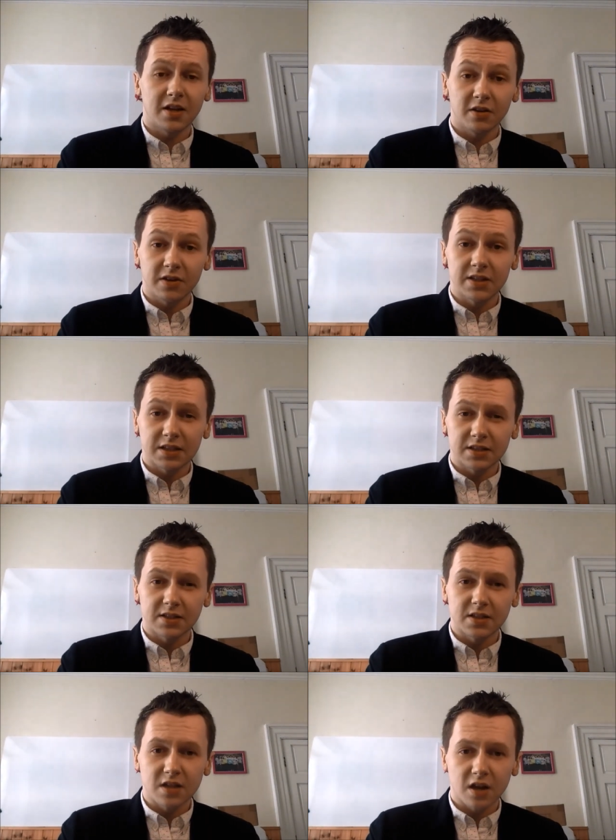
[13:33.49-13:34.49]
Curious Incident
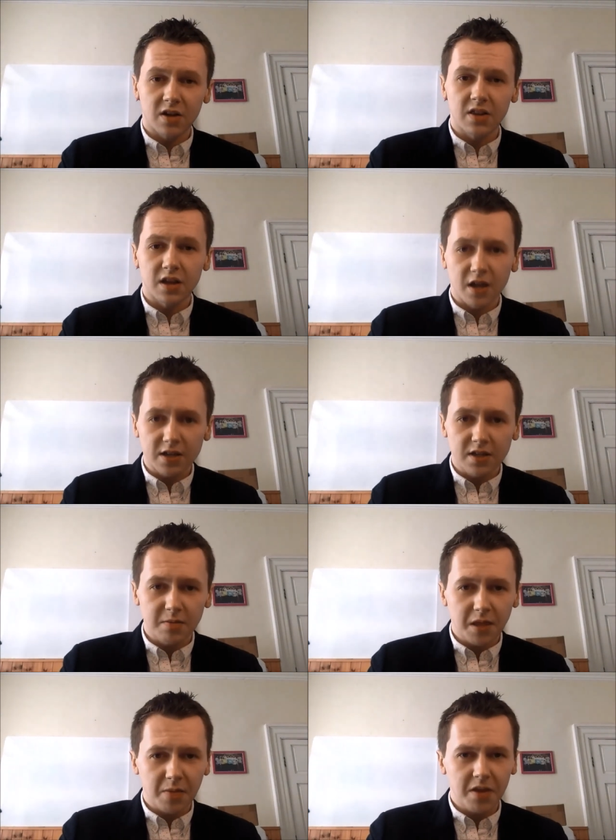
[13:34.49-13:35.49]
of the Dog in the
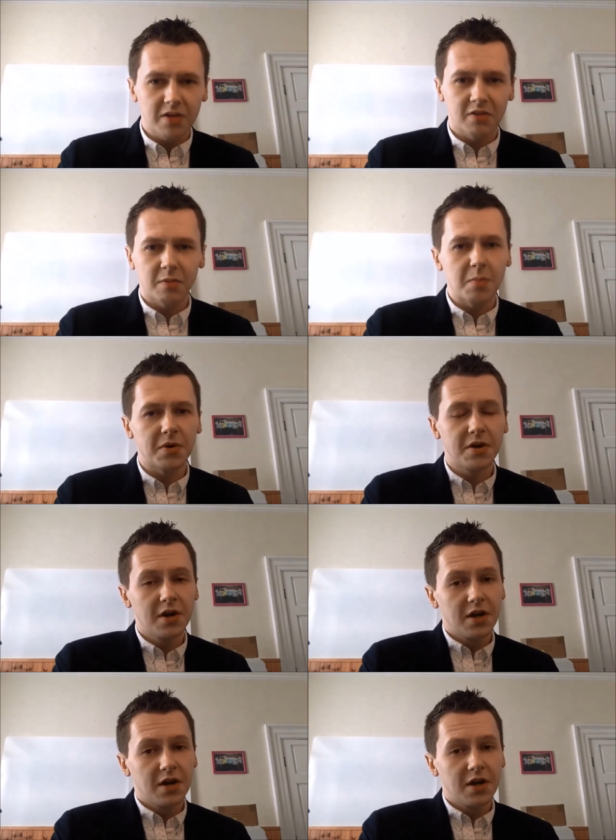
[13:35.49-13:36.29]
Nighttime came out, and I remember